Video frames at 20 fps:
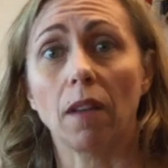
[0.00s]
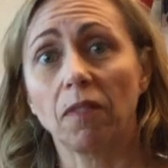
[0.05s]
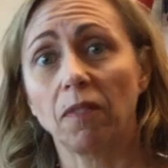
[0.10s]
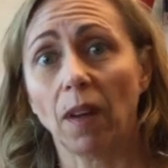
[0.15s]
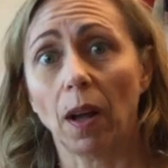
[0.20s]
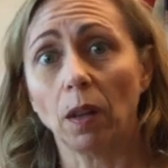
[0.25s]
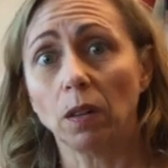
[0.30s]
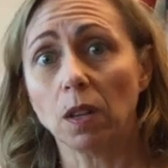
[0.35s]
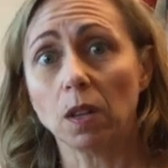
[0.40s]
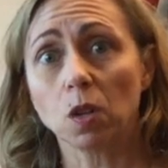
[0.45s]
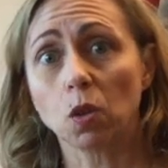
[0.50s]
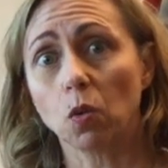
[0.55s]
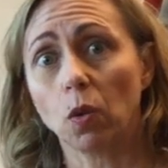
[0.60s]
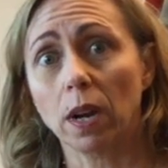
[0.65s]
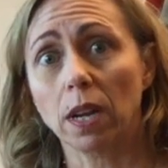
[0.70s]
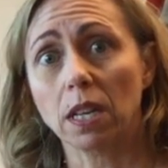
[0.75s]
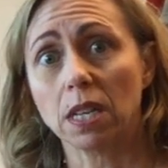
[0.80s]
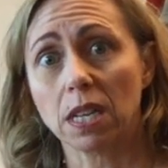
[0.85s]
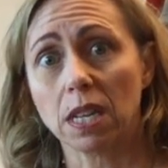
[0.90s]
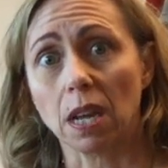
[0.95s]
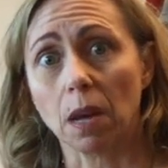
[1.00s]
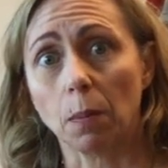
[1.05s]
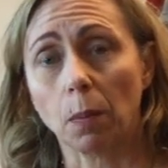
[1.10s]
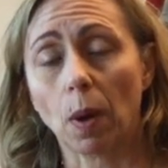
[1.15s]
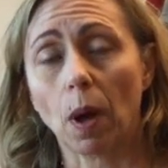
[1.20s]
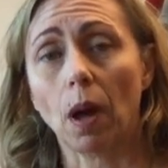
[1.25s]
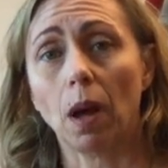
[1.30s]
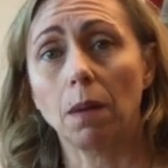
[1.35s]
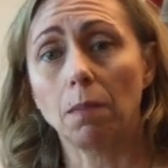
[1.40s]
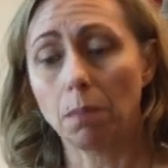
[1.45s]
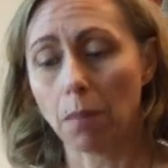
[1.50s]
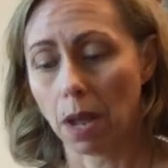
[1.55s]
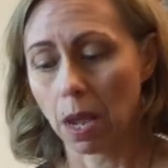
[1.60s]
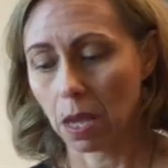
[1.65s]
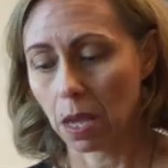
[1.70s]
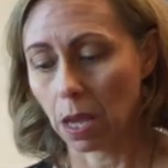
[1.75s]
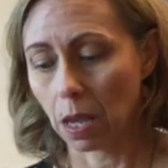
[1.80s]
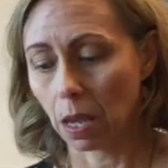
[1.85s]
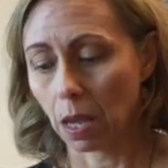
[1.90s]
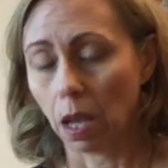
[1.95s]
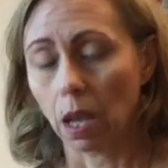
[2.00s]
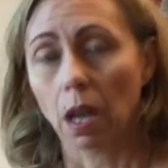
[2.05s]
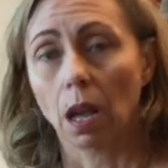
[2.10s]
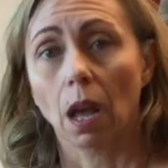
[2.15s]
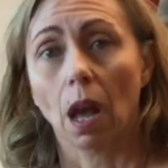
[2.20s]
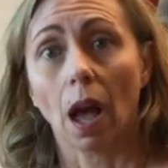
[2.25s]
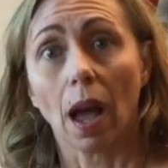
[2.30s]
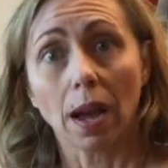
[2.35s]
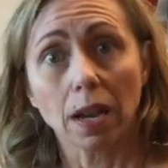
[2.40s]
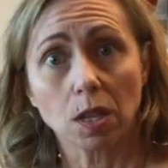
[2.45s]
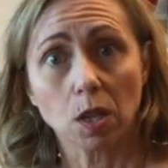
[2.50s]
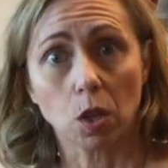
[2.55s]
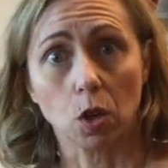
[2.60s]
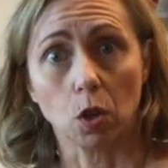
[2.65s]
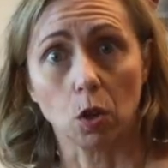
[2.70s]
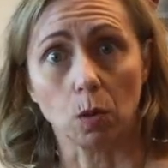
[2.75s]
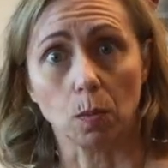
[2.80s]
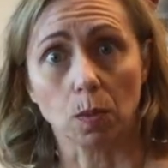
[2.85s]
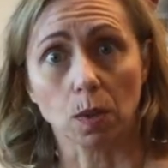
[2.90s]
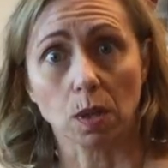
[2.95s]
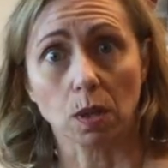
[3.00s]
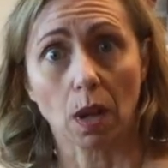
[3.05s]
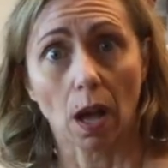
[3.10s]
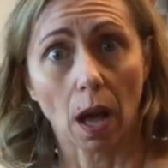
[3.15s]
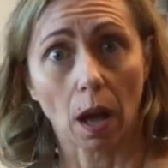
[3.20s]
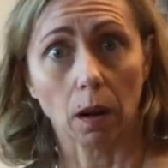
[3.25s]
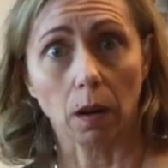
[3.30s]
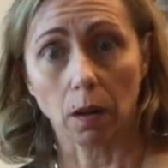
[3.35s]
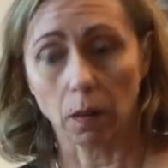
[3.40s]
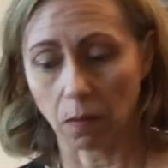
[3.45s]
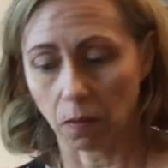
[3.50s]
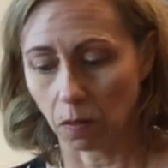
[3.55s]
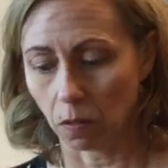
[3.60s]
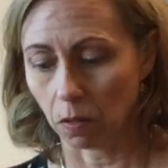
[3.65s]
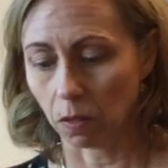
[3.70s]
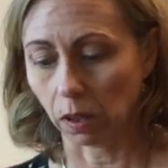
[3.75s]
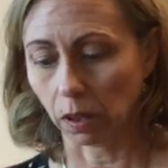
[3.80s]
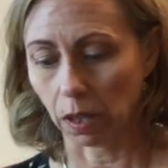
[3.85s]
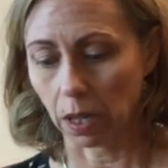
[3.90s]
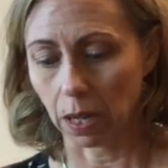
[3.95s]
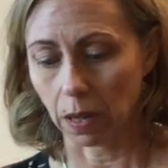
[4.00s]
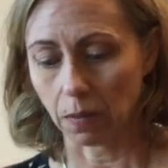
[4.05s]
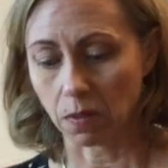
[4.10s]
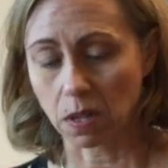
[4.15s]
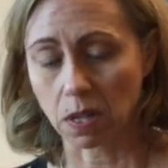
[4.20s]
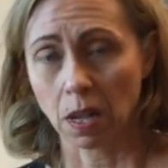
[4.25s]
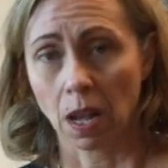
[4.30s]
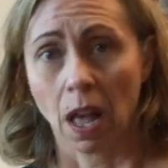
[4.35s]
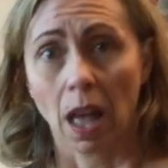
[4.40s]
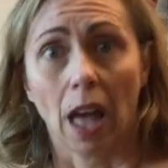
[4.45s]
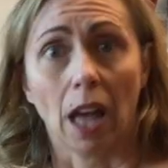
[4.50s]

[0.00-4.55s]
found this great tip on making ice cubes out of the leaves.